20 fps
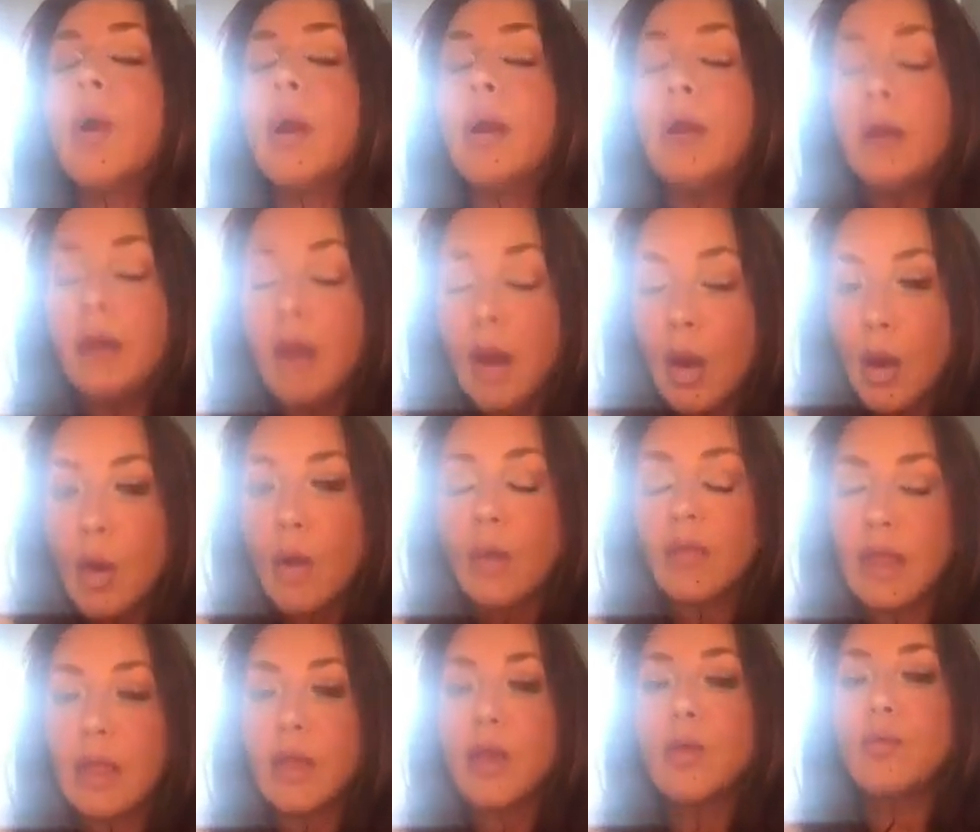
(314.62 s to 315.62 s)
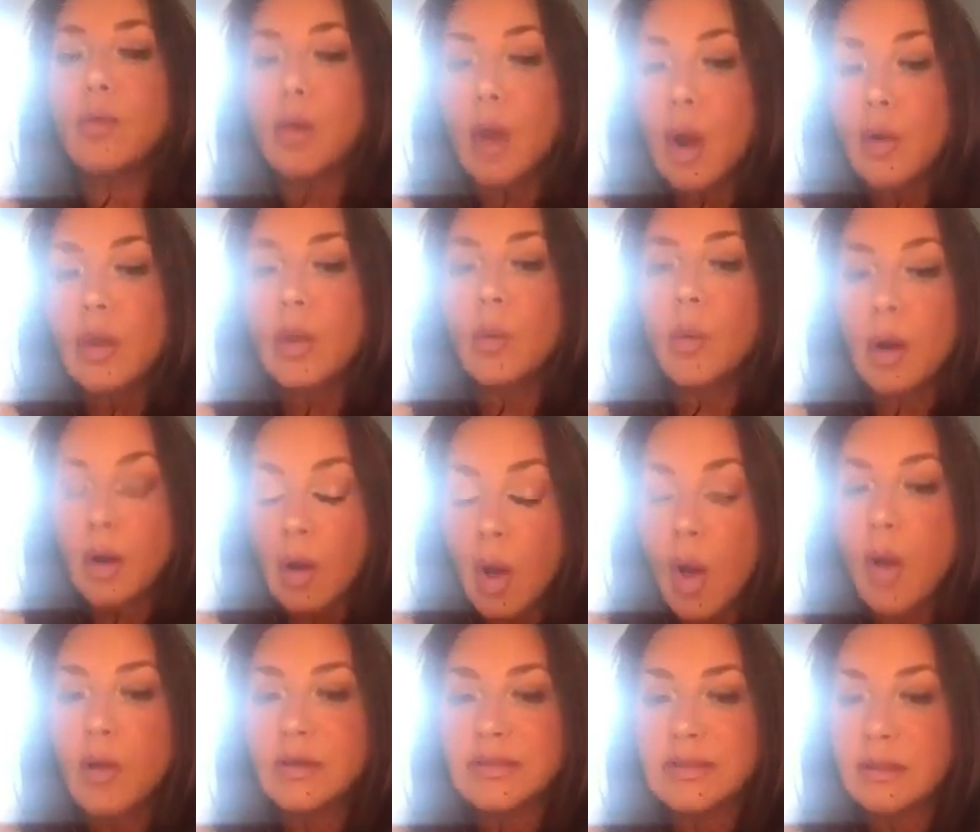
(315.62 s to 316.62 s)
know you are
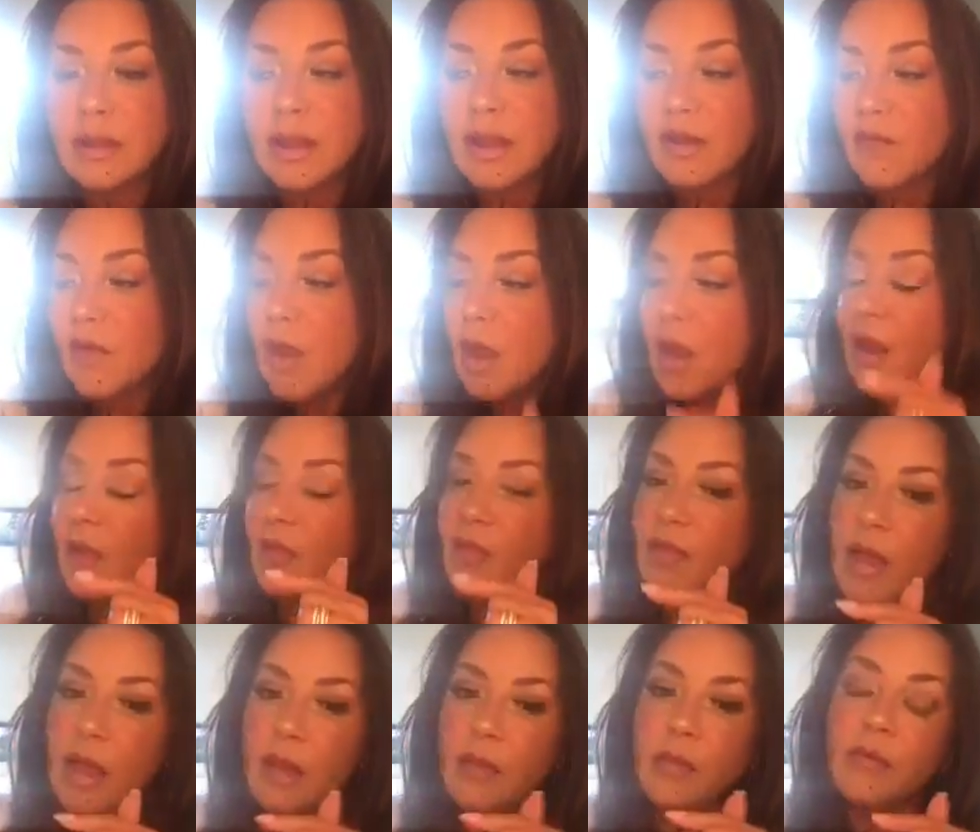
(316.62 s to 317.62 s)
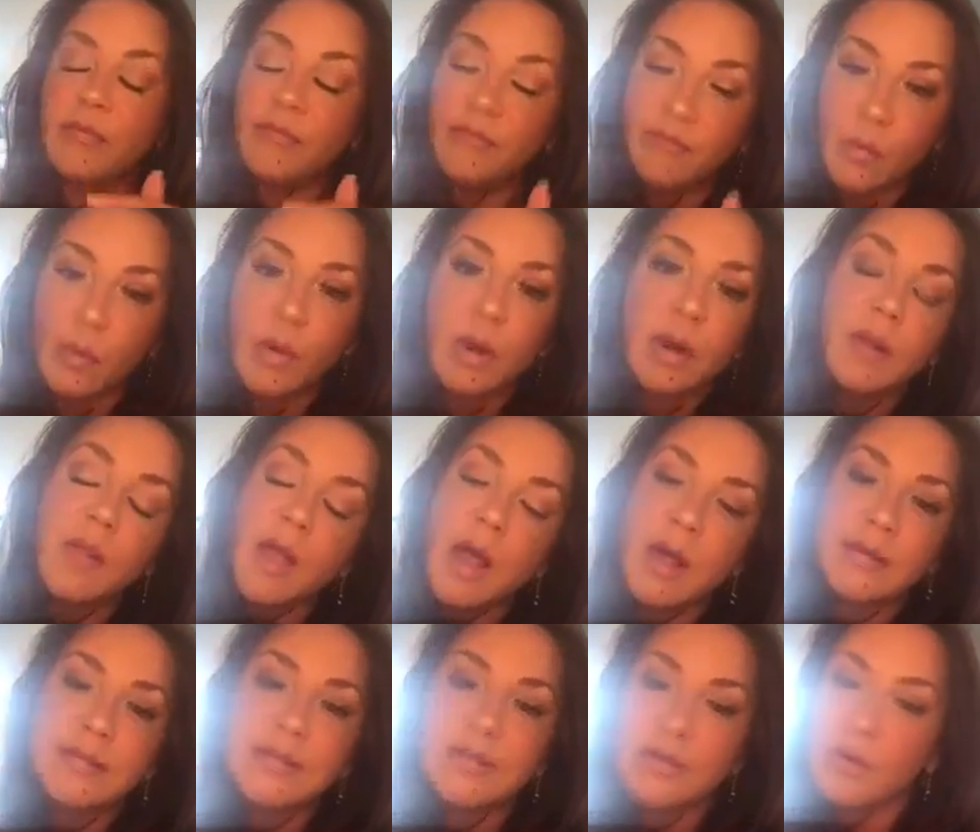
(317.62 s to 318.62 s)
called to live, then the 4
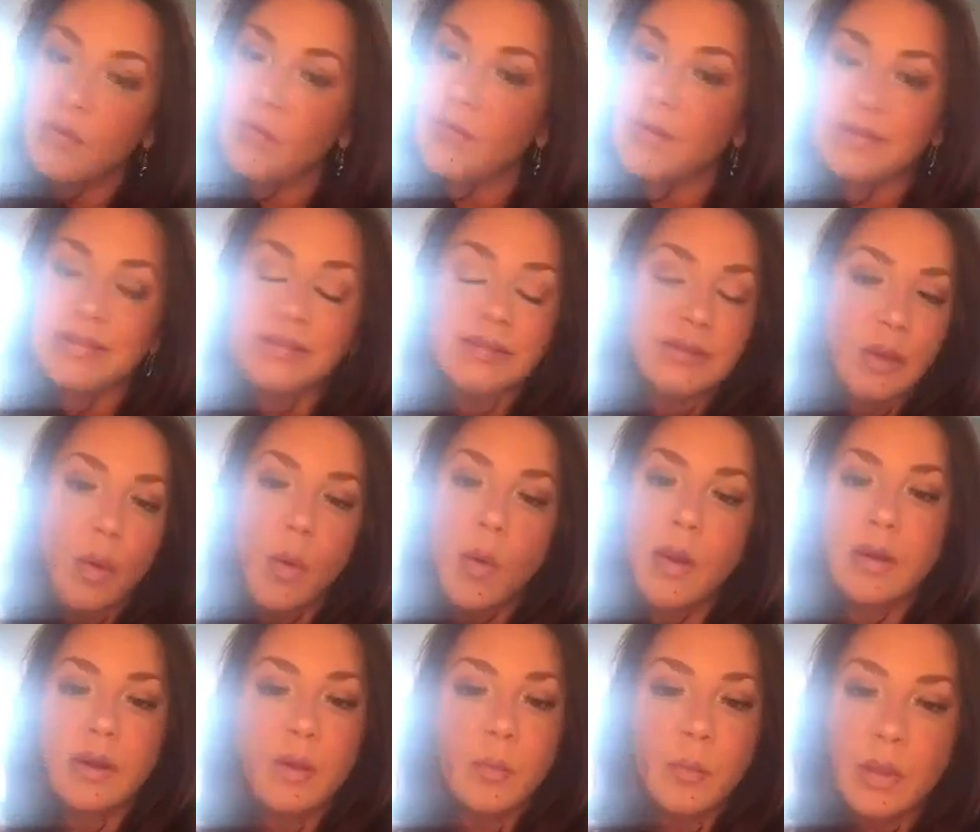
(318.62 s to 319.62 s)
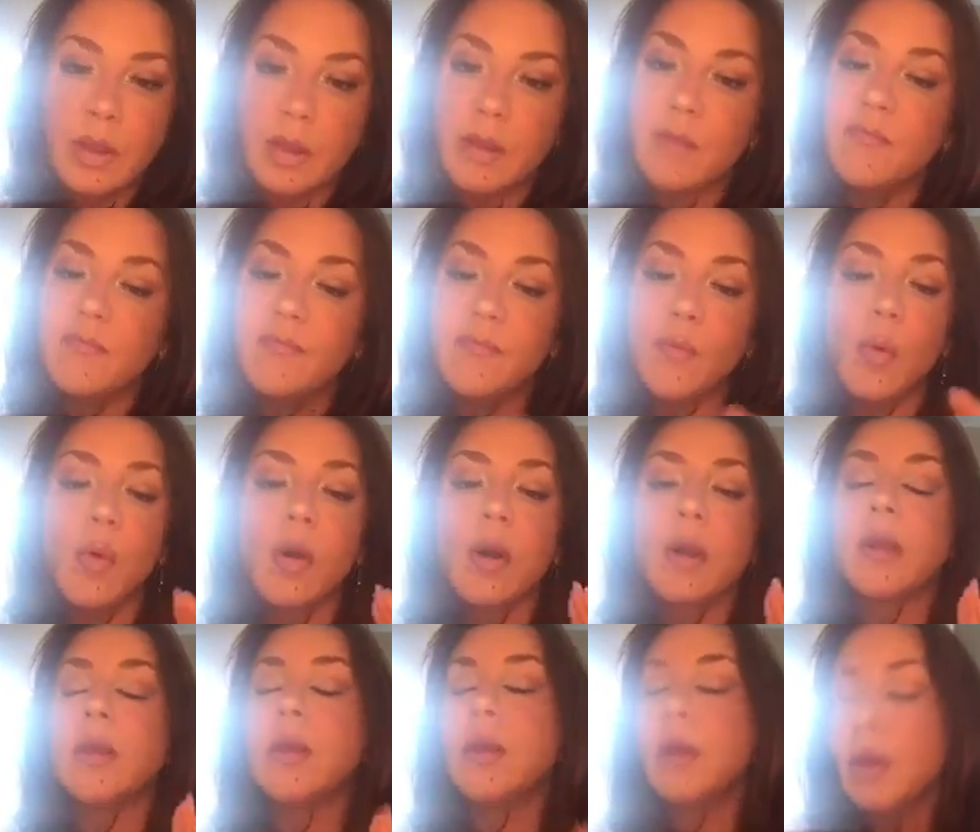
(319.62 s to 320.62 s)
o'clock service is going to be for
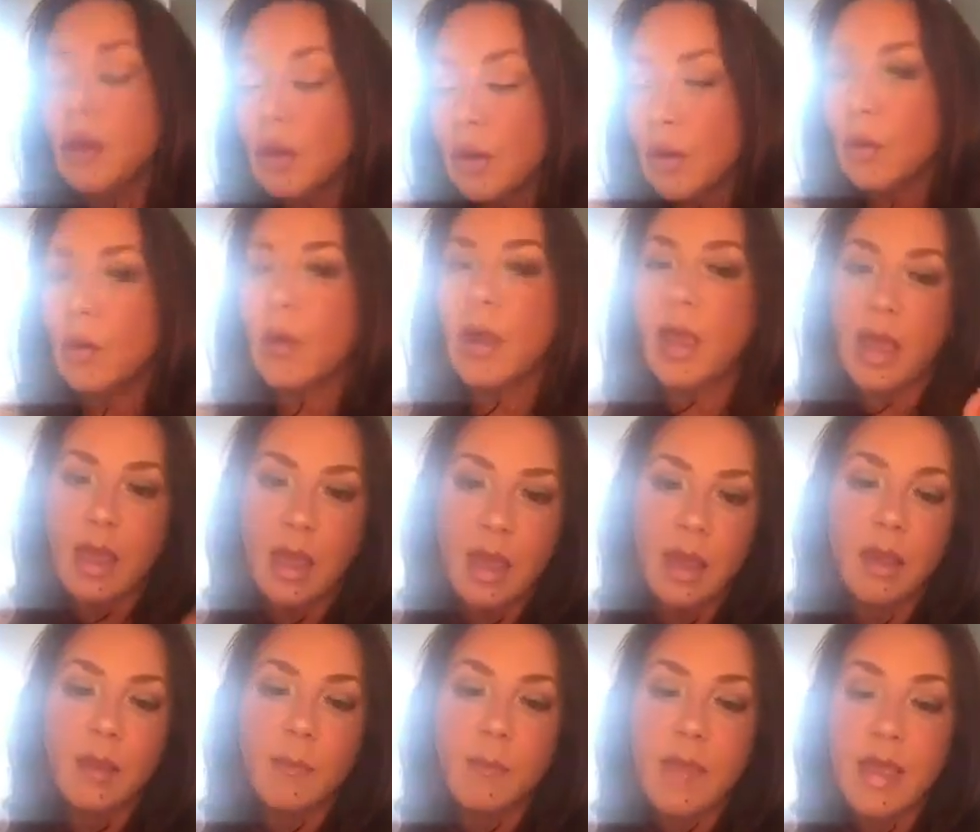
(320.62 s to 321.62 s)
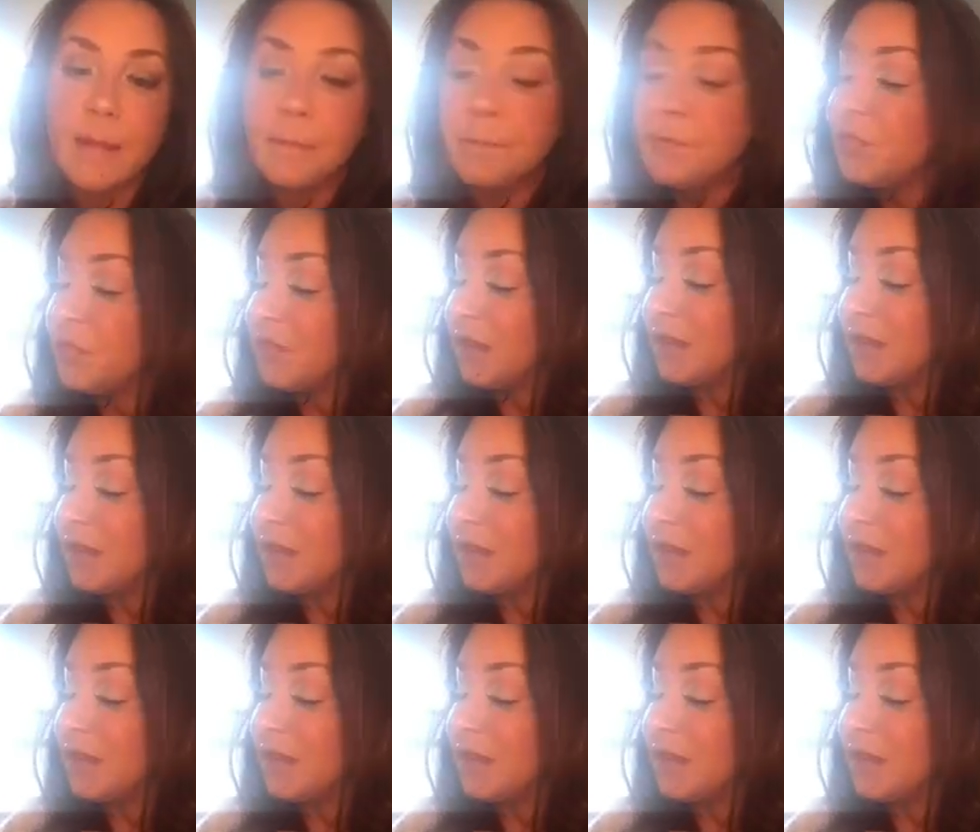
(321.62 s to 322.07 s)
you. Amen.